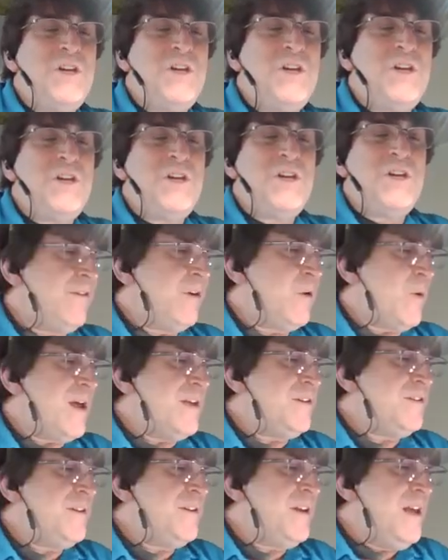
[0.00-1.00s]
I thank you,
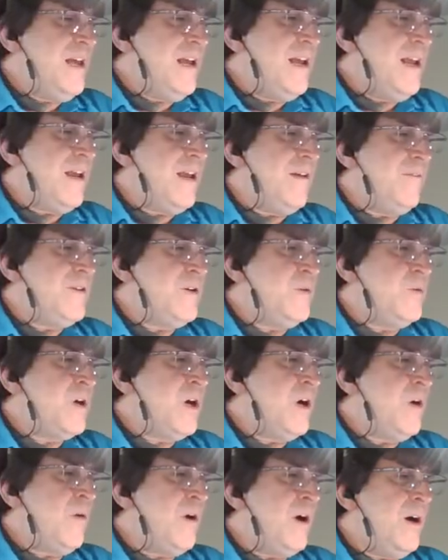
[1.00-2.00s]
Jim. I appreciate that.
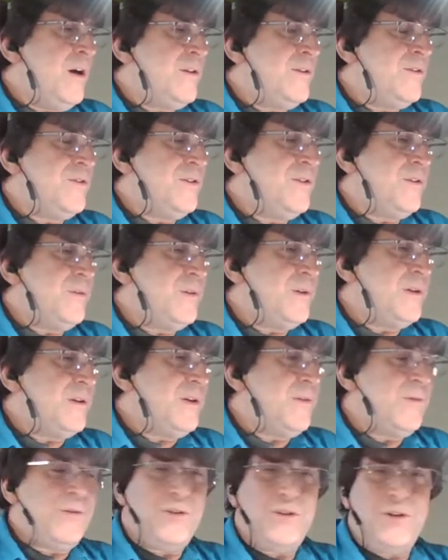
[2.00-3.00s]

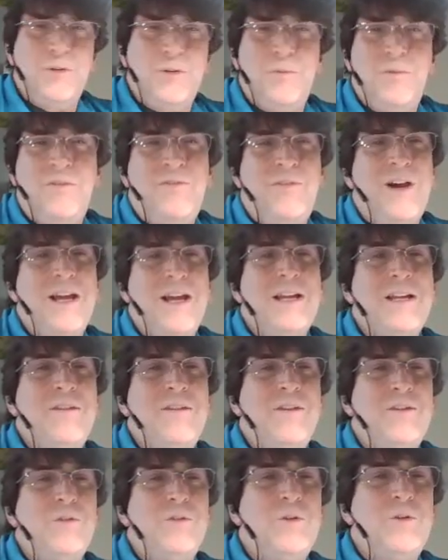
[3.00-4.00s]
Jim, I got a
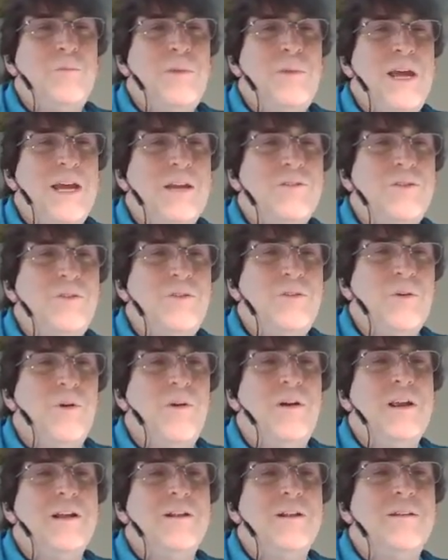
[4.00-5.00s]
request. If you
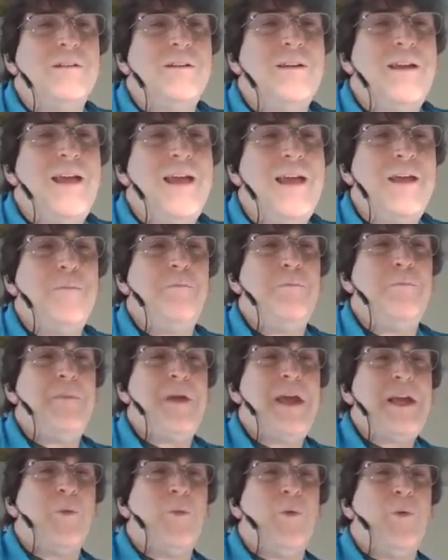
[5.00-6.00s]
go onto
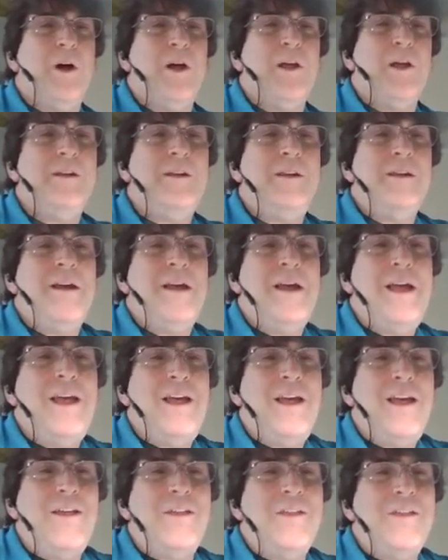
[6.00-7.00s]
YouTube,
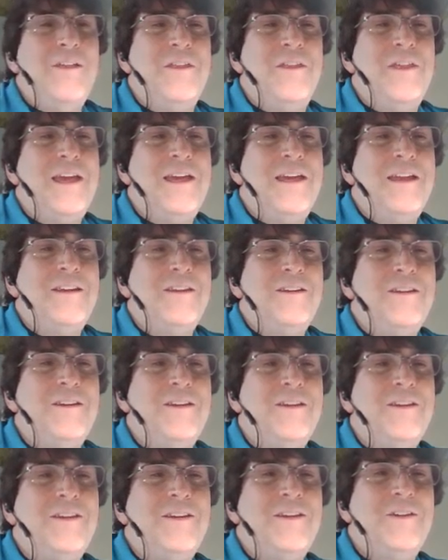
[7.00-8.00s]
find the dewback
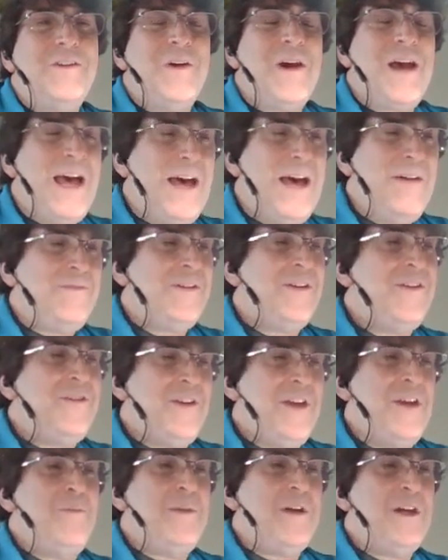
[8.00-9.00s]
tutorial and
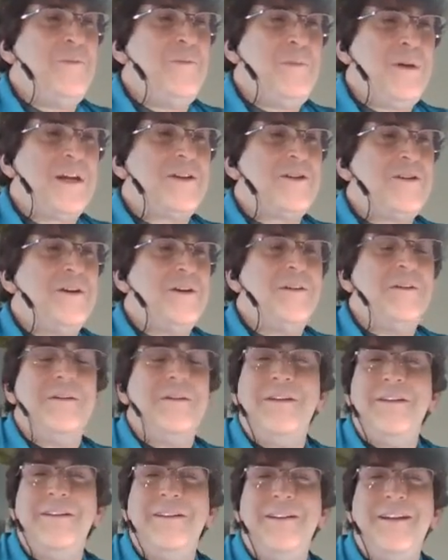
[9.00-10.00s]
make one,
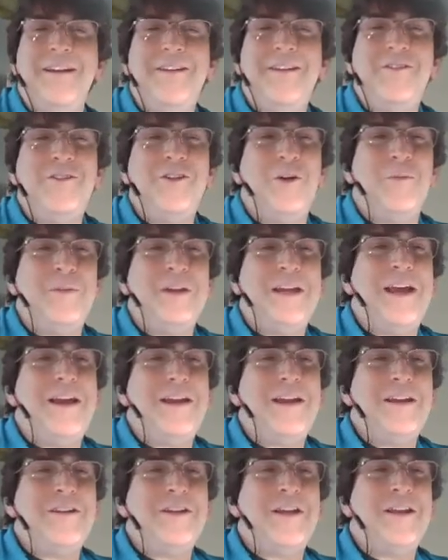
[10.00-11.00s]

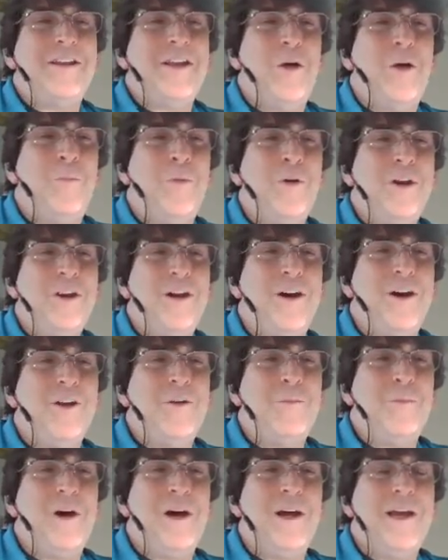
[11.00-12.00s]
then you have to
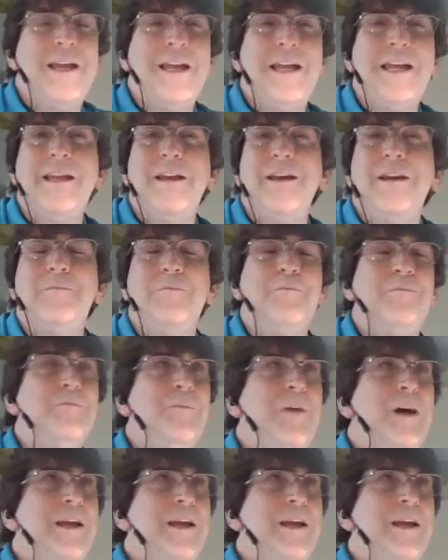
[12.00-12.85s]
send me a picture